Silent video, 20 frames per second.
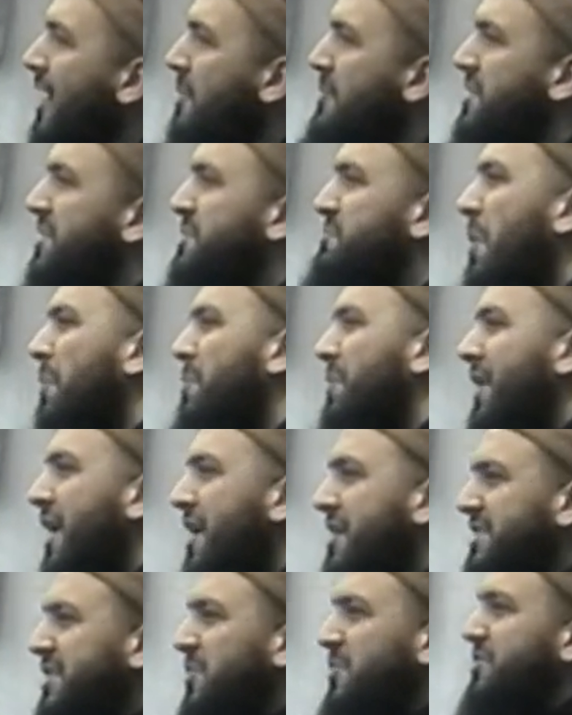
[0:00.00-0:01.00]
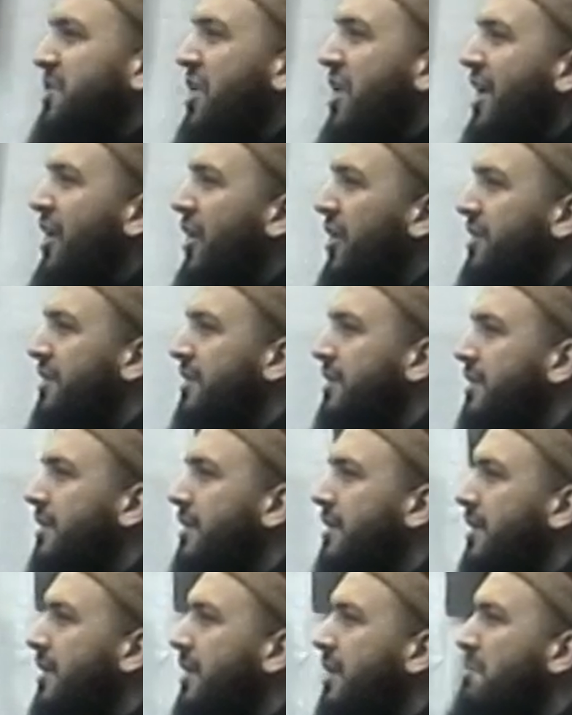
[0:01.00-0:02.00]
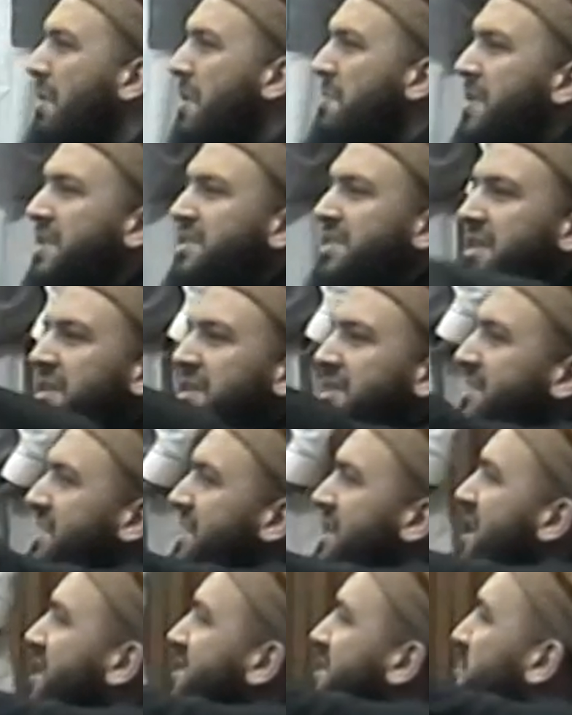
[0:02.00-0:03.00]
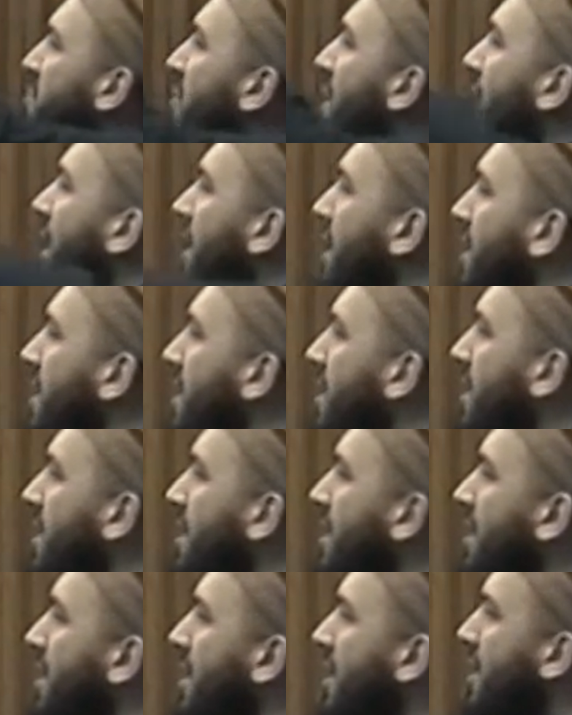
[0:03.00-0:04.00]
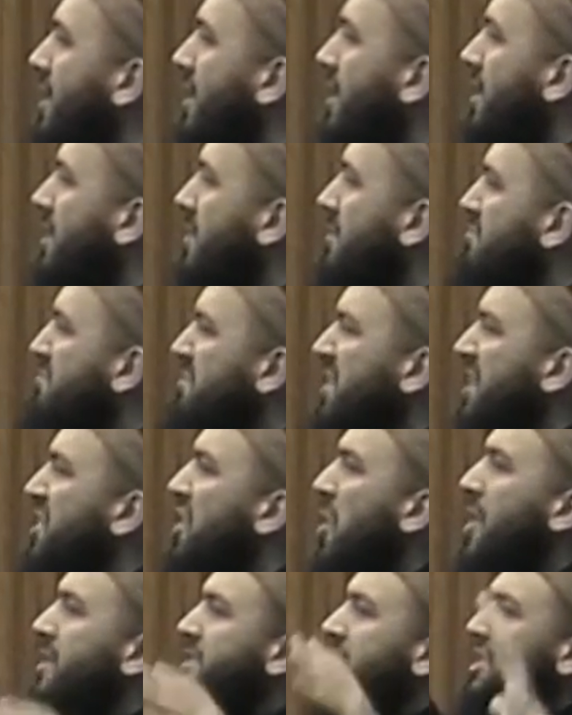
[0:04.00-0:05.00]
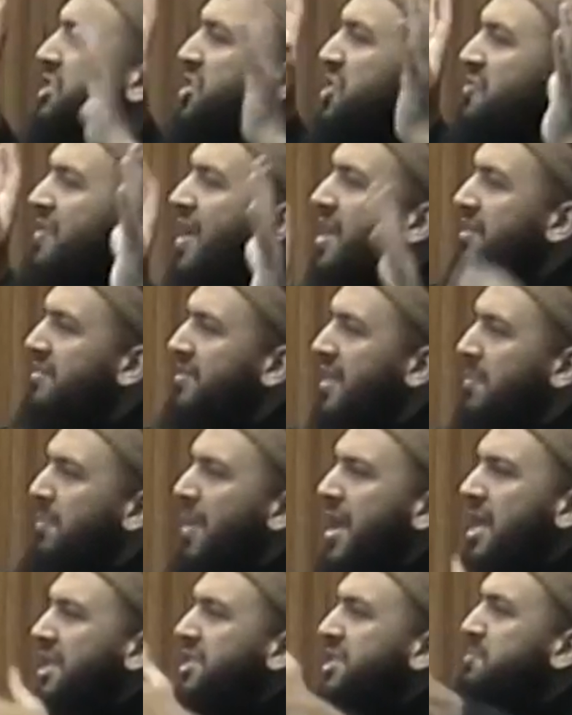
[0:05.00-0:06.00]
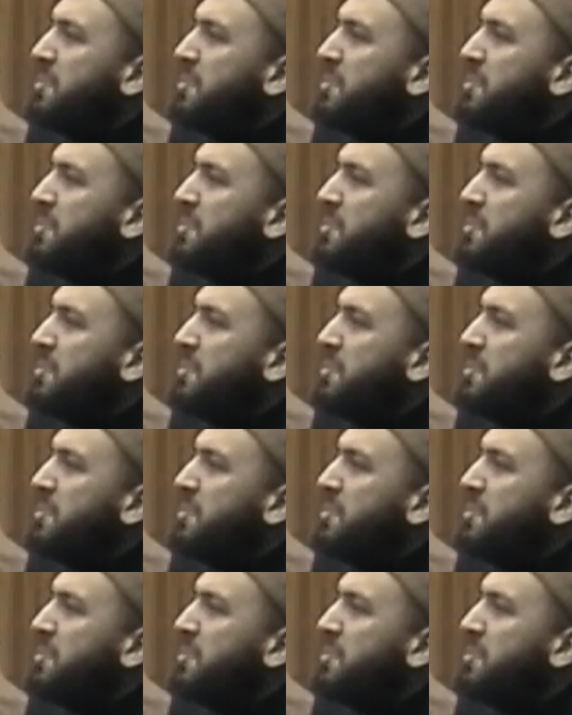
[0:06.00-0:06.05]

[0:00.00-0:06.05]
Let me just pop in here and see what's going on. Maybe he's, he's in there somewhere. He had no intention of anything, but he